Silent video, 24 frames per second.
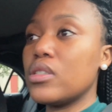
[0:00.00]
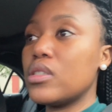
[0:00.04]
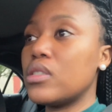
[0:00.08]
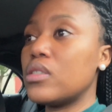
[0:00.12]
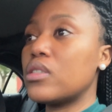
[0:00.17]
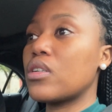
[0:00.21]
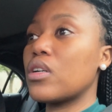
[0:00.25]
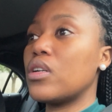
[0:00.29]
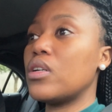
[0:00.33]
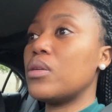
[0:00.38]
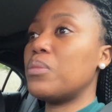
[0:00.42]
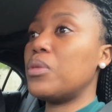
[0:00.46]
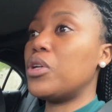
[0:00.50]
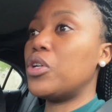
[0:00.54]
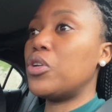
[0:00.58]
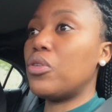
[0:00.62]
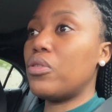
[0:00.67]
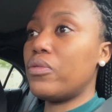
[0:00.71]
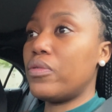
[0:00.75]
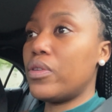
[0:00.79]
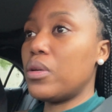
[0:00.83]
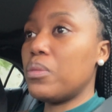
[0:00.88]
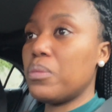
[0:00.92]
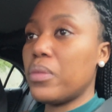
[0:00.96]
it's gonna be
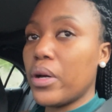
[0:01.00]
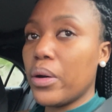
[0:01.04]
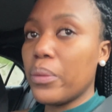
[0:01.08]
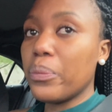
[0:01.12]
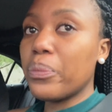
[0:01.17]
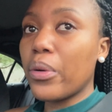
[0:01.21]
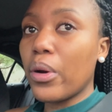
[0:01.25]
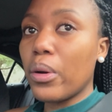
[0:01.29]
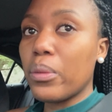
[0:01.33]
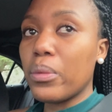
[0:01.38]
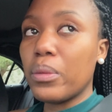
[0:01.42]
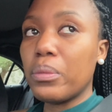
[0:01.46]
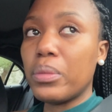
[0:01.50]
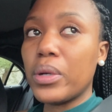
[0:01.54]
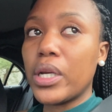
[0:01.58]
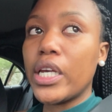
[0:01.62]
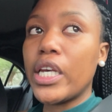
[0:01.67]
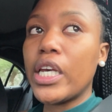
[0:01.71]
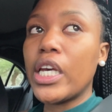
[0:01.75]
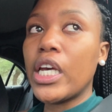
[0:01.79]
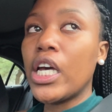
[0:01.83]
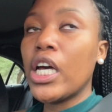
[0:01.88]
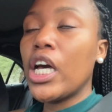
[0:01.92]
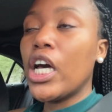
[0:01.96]
November
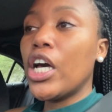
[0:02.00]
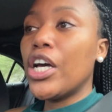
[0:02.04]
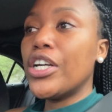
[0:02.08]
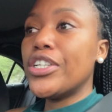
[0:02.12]
probably,